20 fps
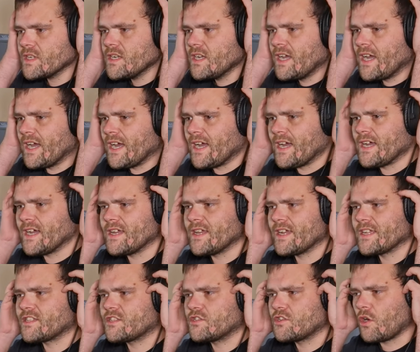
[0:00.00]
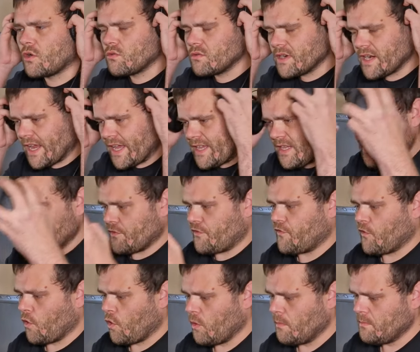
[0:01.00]
I don't like the
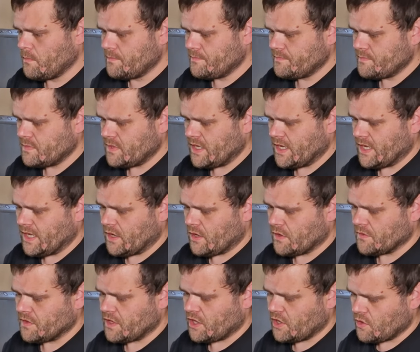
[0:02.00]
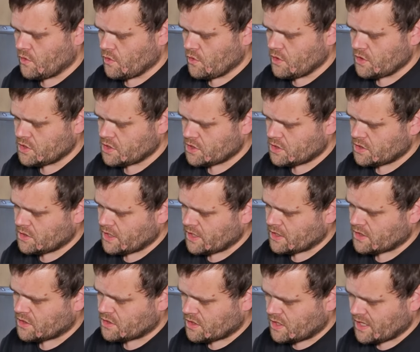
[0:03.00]
foam on the ears.
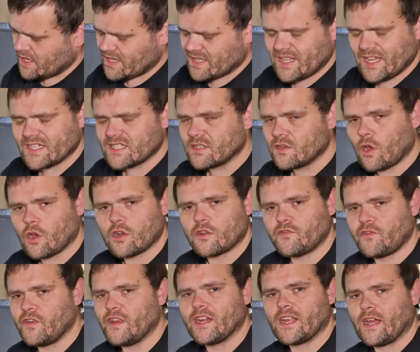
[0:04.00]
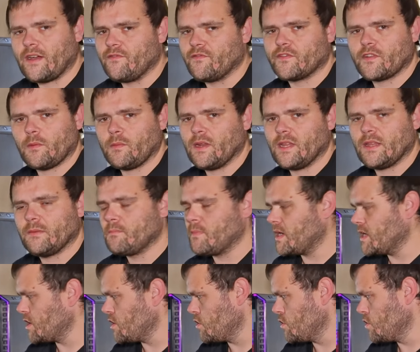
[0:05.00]
It does not feel comfortable in
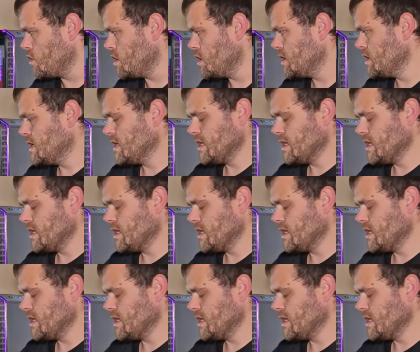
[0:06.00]
my ear.